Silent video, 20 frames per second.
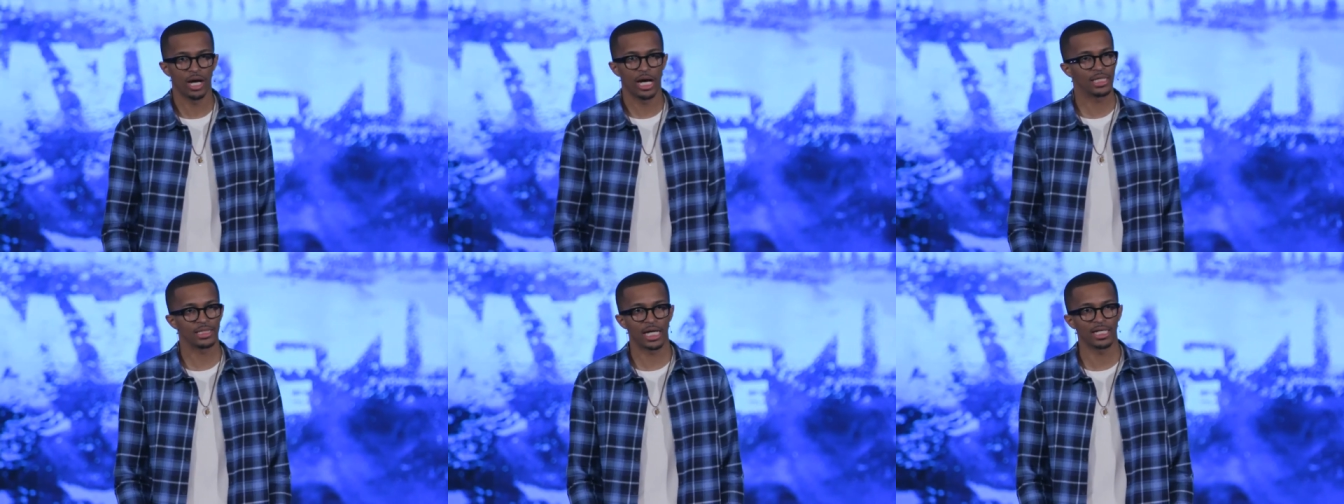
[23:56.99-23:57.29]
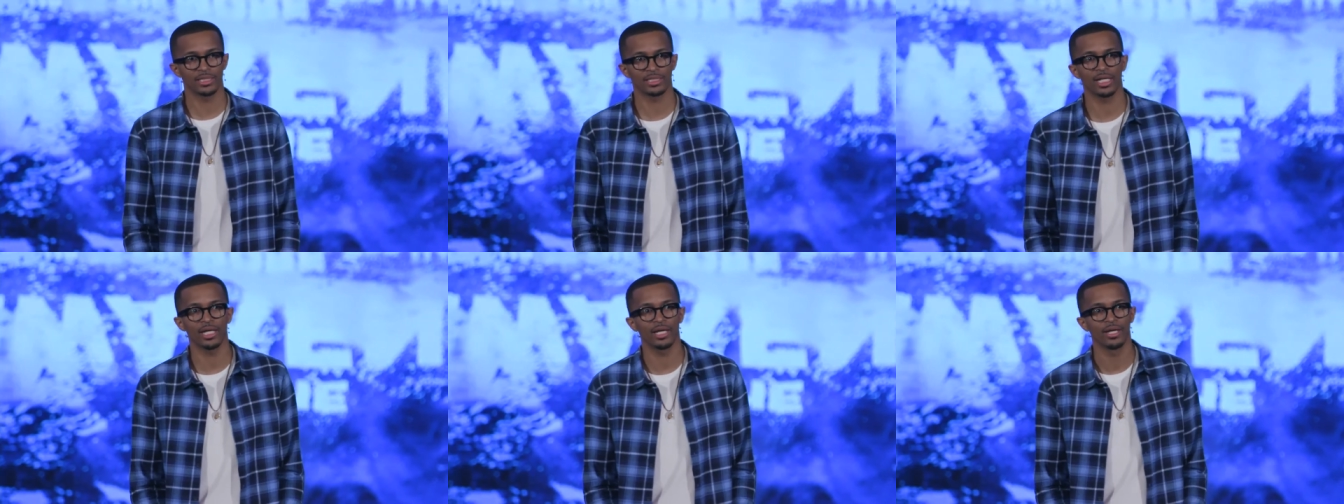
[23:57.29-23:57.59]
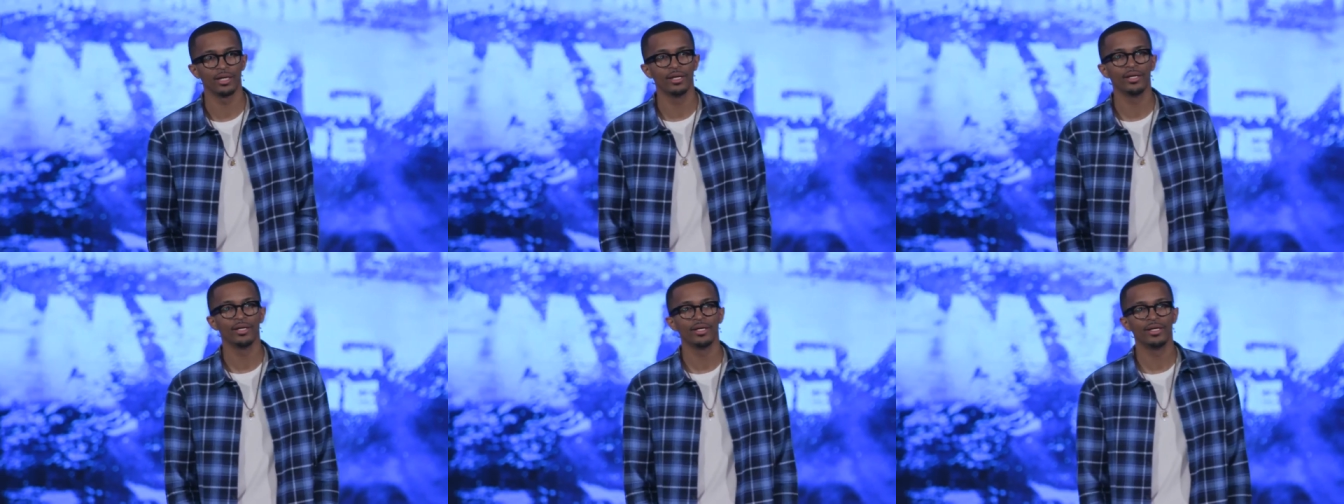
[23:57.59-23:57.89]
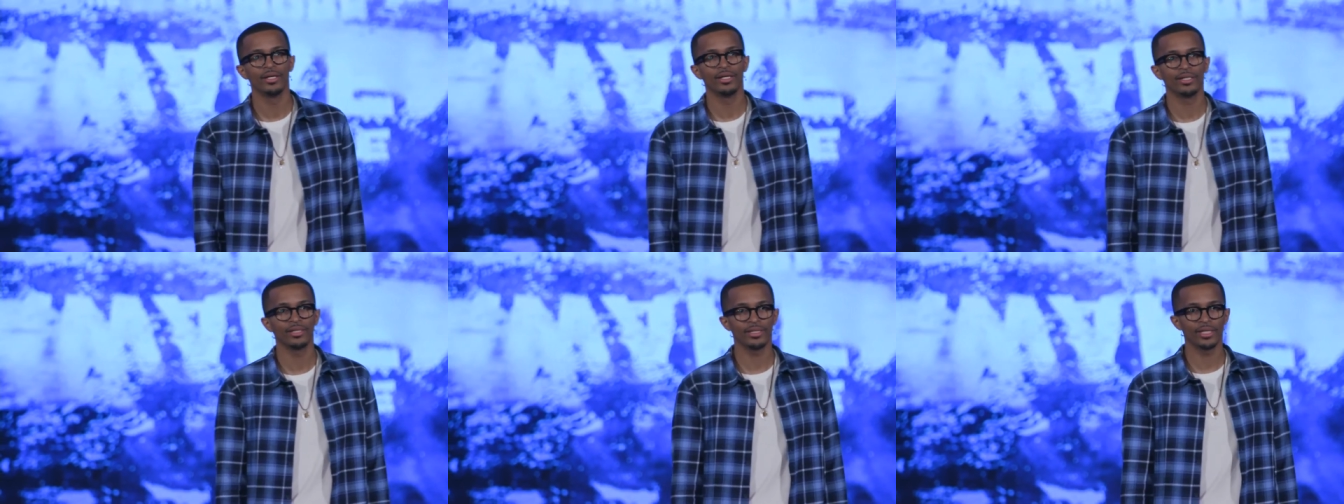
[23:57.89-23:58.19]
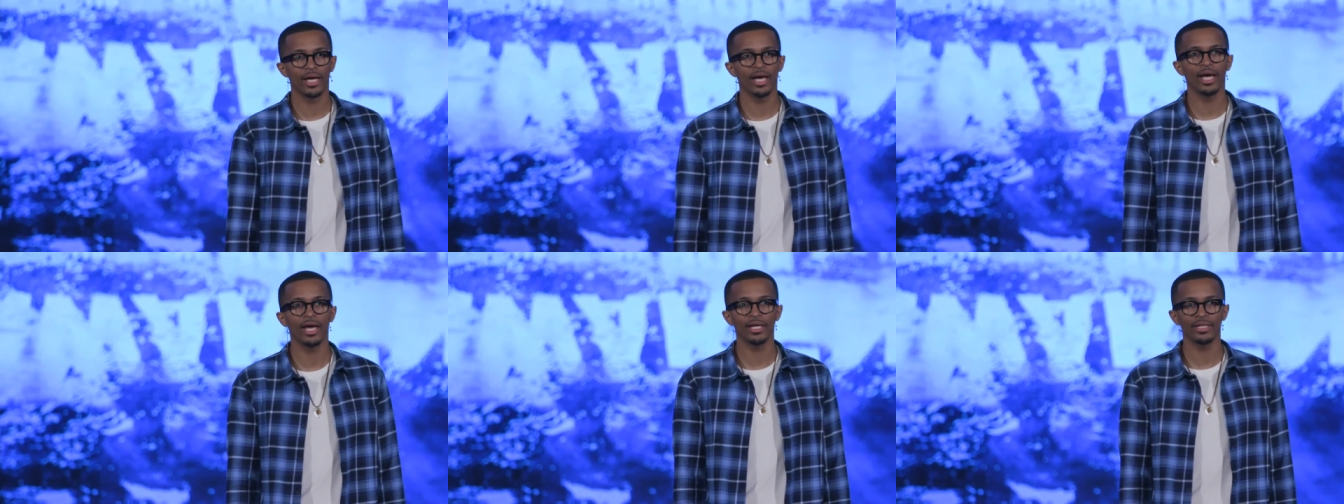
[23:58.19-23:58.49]
I, I said,
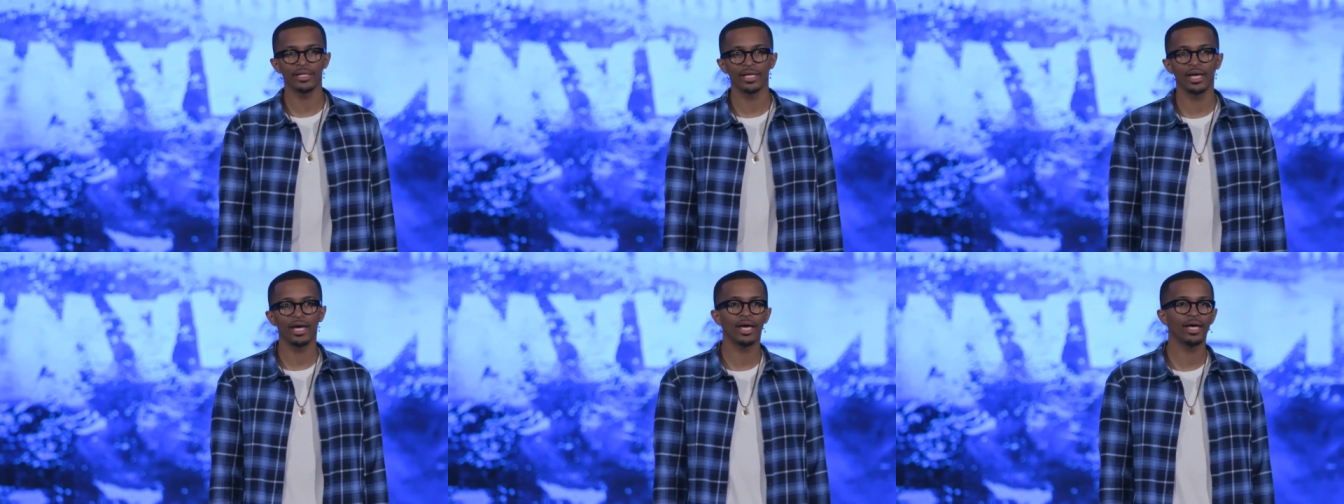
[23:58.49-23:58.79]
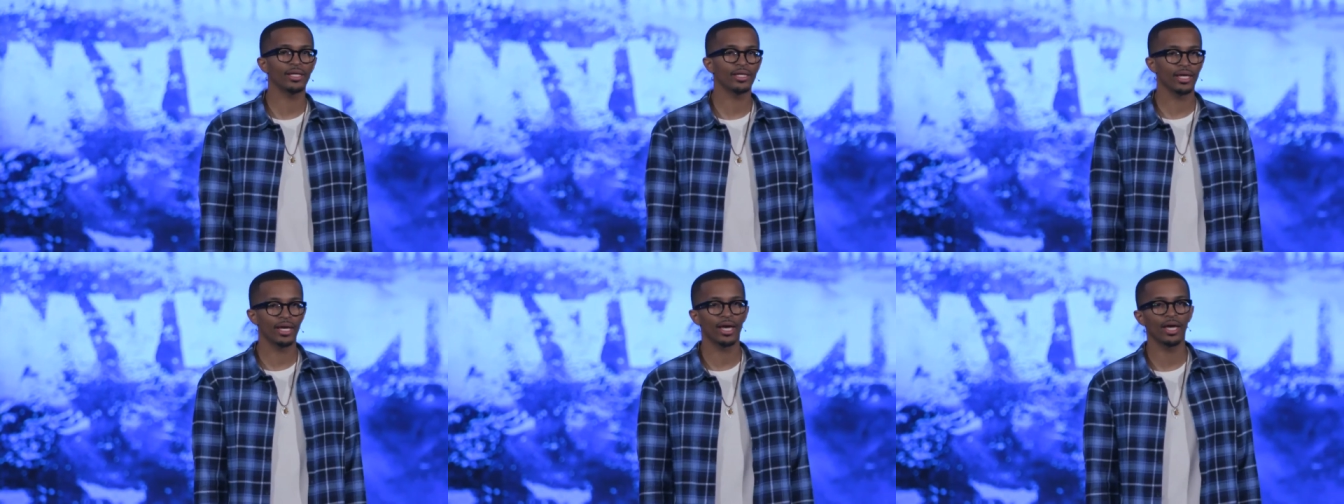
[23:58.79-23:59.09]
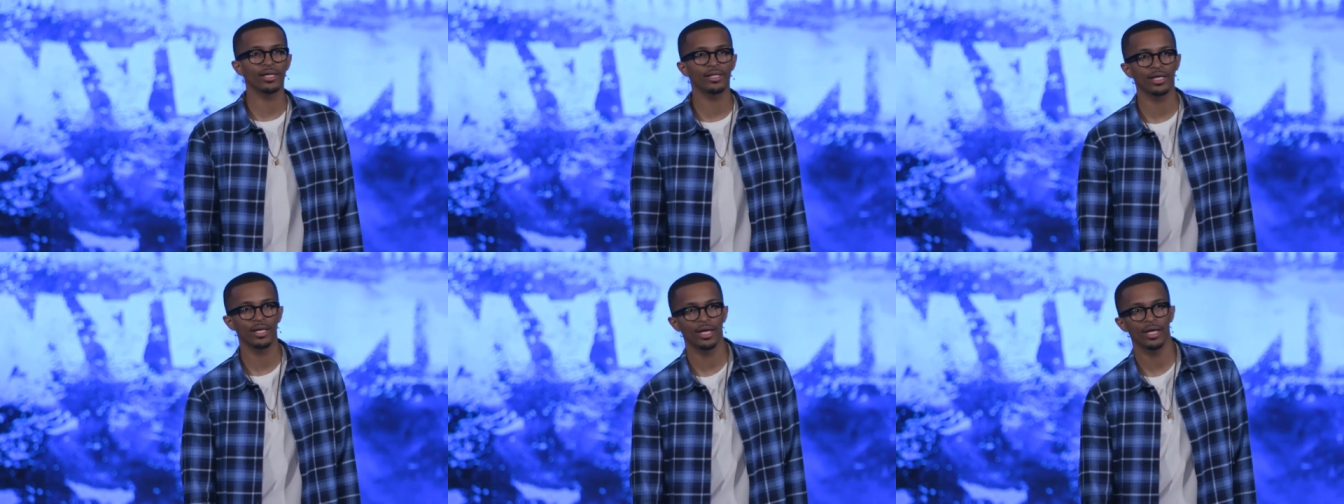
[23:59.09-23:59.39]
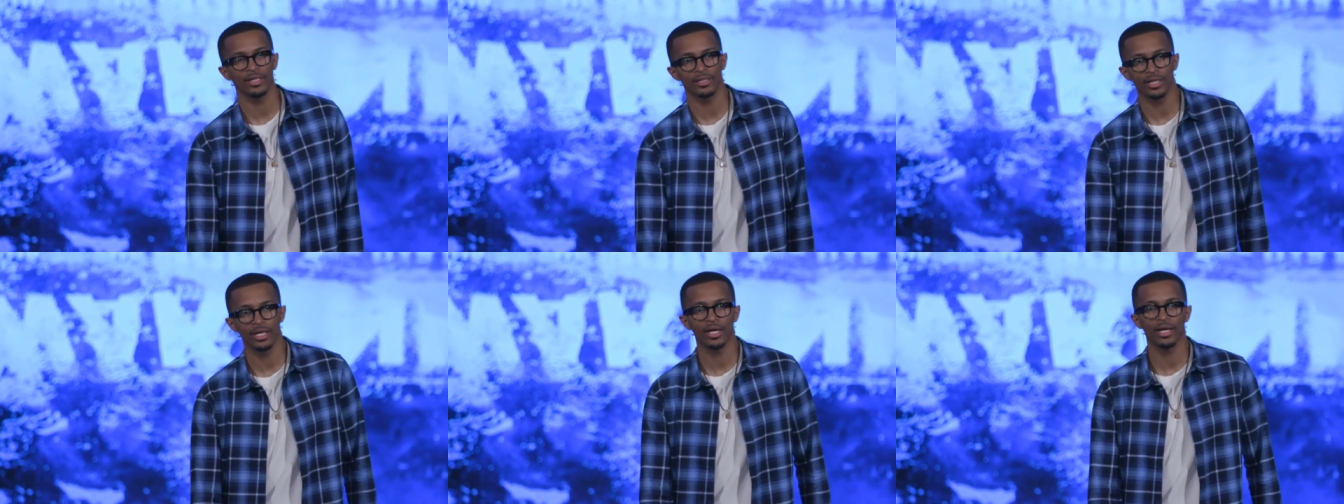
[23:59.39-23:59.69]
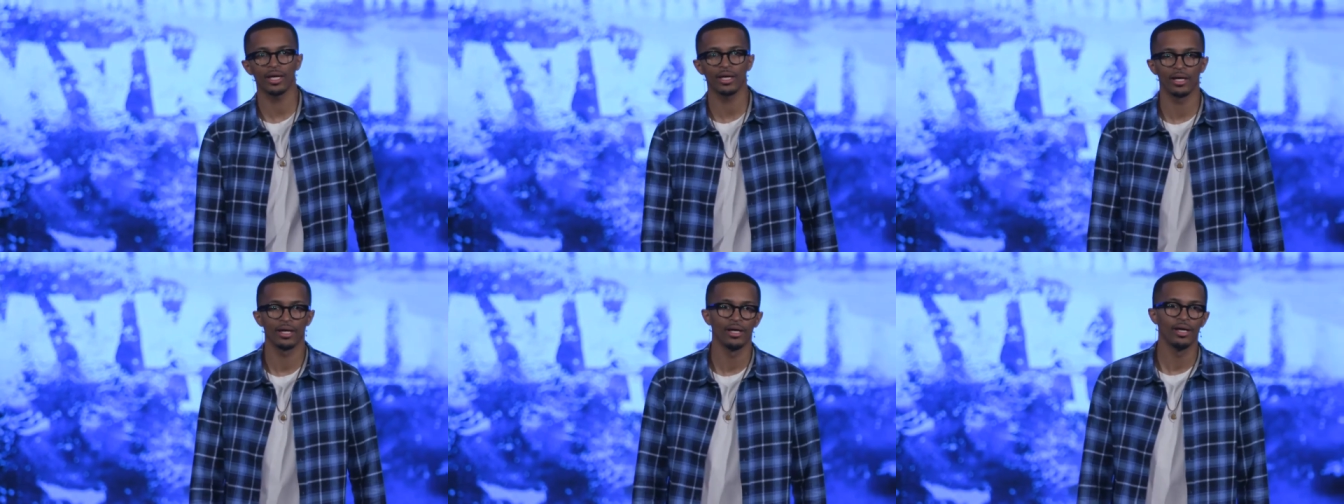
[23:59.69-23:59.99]
Yeah, yeah, yeah, yeah,
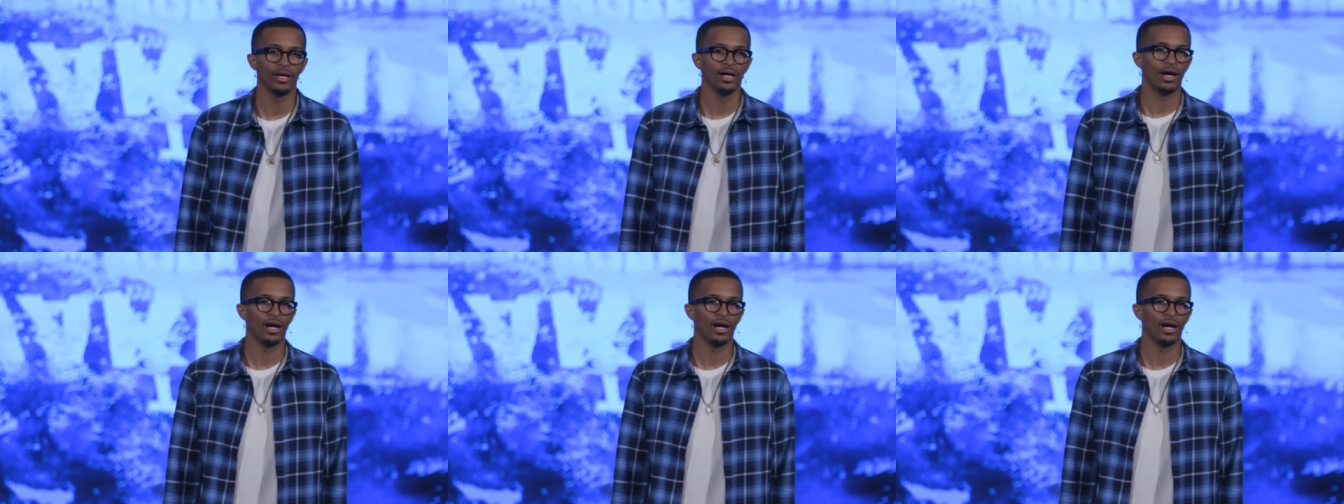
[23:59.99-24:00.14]
yeah.